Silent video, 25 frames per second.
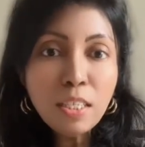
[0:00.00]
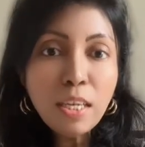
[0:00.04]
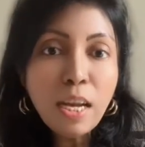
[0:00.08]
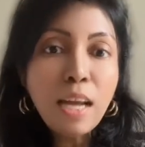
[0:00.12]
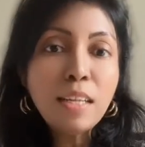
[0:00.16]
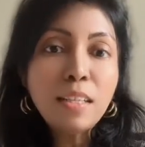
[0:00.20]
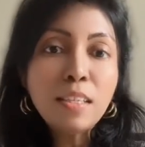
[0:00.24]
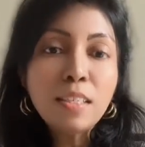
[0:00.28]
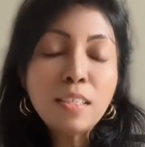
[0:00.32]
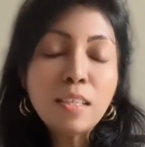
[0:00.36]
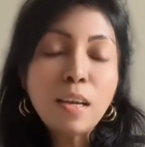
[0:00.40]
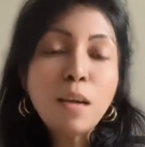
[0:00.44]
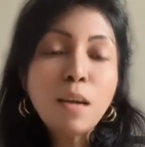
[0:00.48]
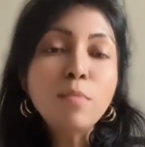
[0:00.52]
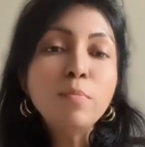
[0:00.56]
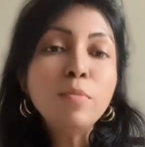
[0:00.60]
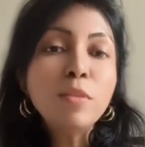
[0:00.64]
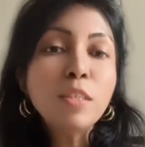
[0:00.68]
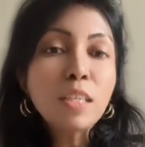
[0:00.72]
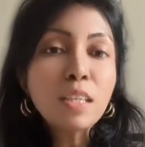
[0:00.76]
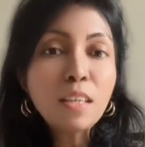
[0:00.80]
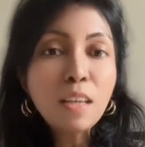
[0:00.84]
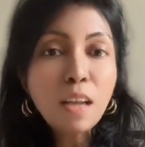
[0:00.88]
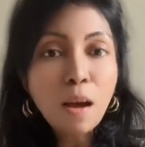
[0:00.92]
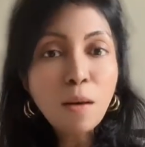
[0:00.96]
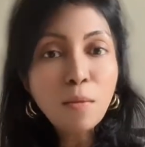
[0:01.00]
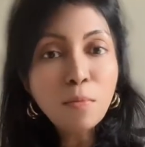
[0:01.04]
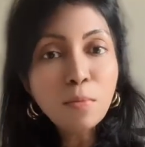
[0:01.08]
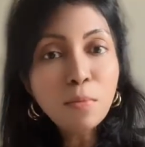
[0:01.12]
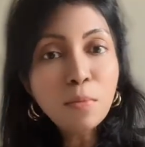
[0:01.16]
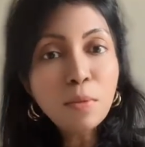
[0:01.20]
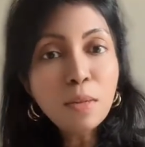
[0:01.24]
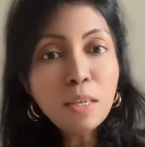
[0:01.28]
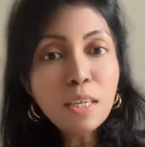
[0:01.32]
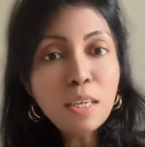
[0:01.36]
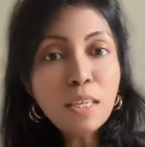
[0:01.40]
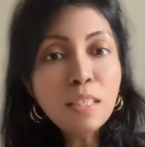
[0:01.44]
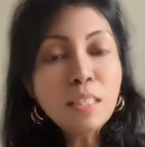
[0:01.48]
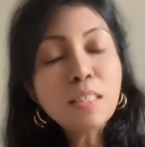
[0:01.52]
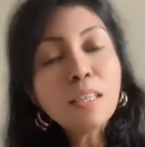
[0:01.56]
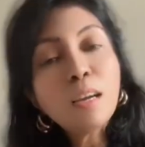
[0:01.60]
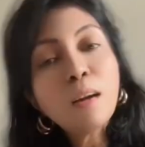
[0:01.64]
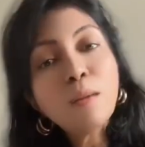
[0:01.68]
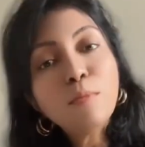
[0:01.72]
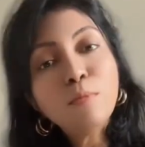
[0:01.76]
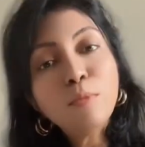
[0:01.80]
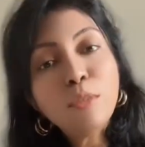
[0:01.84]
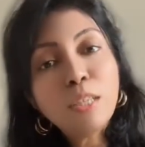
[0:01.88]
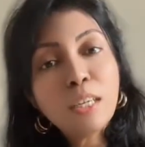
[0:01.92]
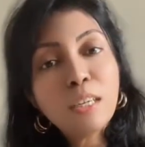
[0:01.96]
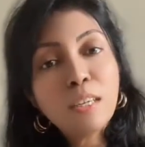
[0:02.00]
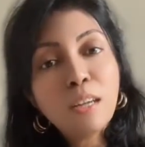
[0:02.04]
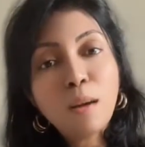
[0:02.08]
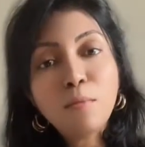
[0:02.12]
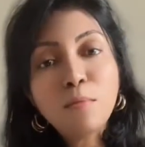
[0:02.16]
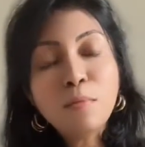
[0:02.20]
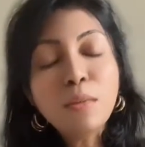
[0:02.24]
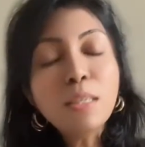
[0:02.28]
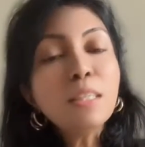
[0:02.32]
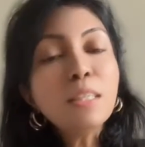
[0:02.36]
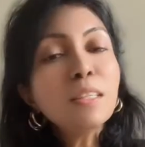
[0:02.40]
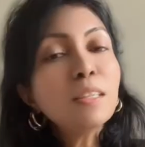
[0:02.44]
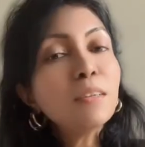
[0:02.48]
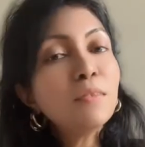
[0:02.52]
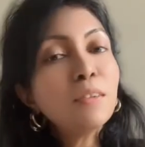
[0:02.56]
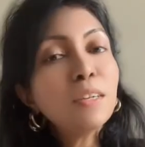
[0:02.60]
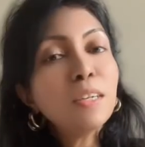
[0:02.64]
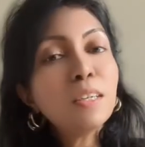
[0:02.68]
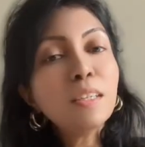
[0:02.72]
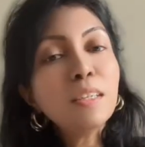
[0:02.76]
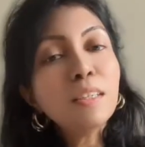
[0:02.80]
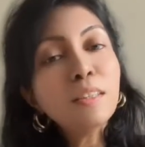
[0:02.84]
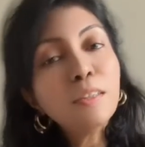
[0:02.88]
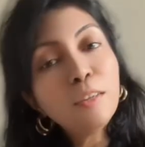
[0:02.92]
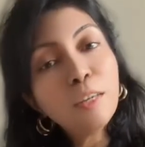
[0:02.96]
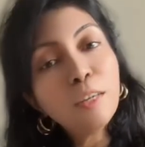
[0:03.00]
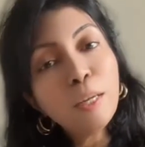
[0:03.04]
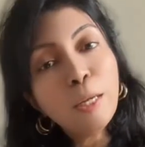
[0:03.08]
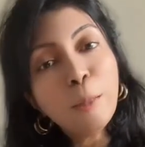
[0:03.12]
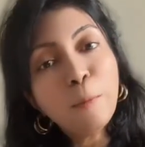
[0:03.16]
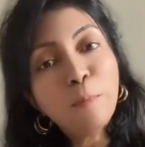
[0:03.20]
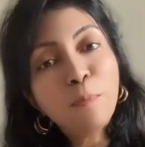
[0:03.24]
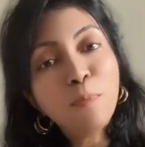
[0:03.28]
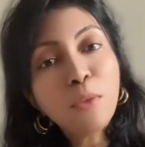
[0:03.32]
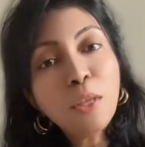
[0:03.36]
and the subject number is subject number 73.